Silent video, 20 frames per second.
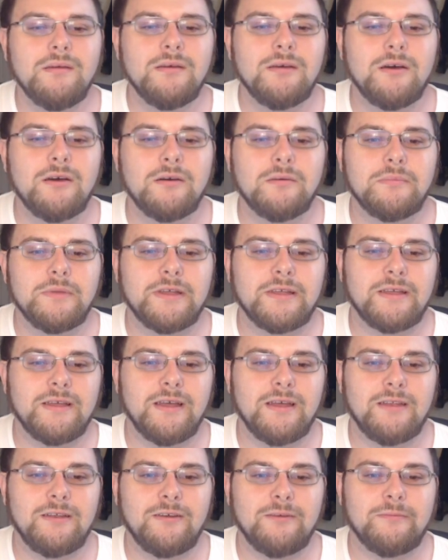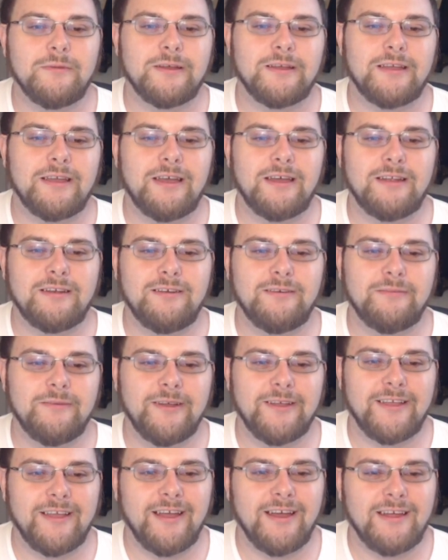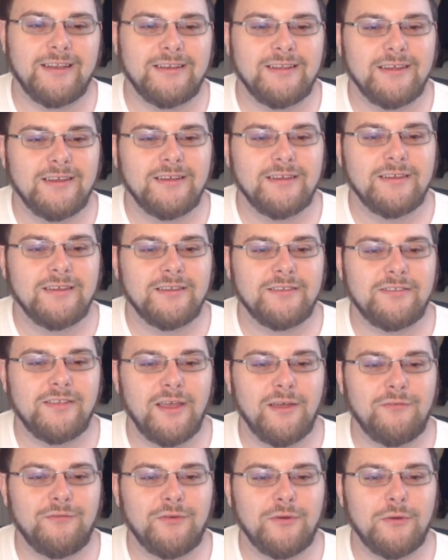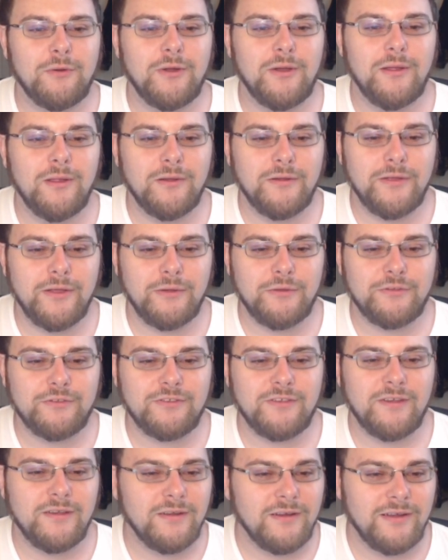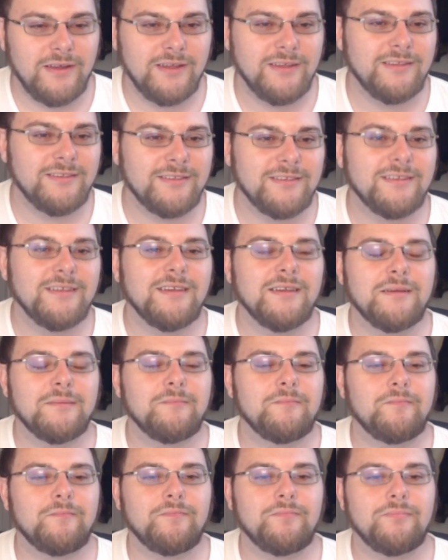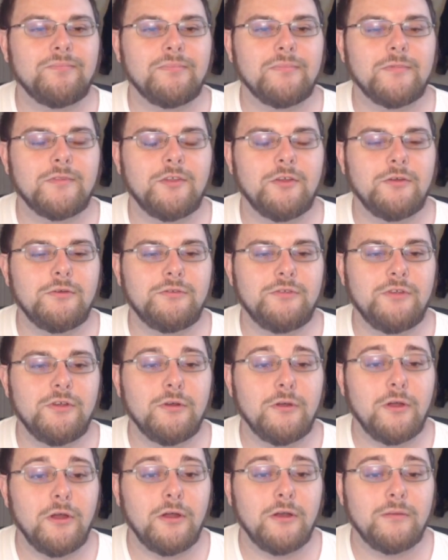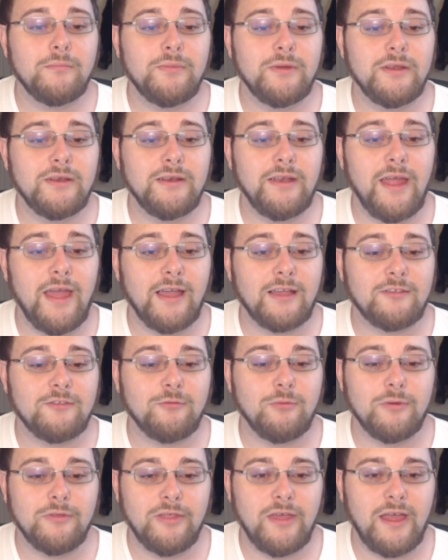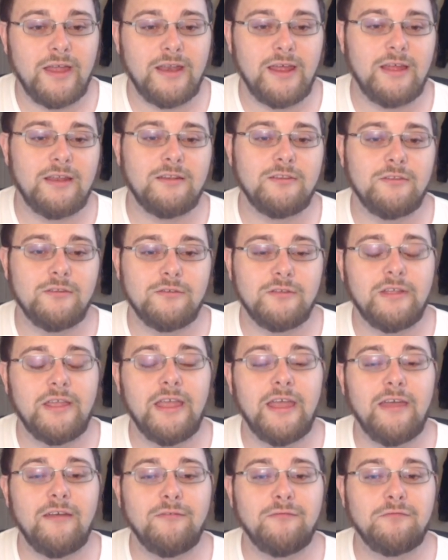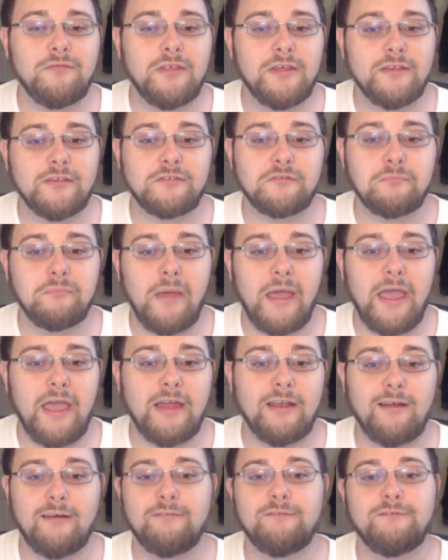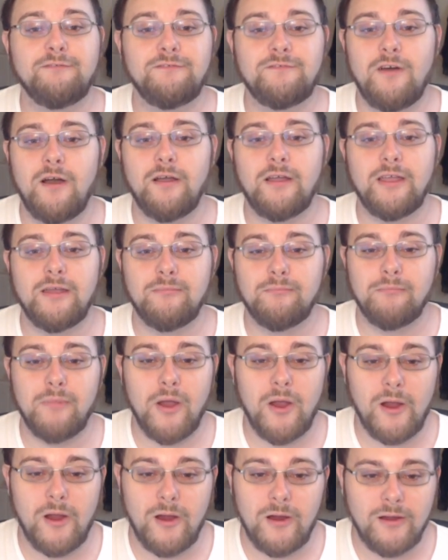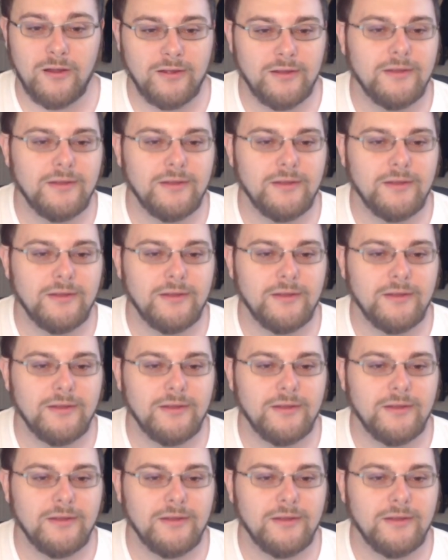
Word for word: Oh my god! Oh my god! Oh my god! Is that for real? Are you serious, dude? You're gonna be next with that attitude. Give this man a fucking burger.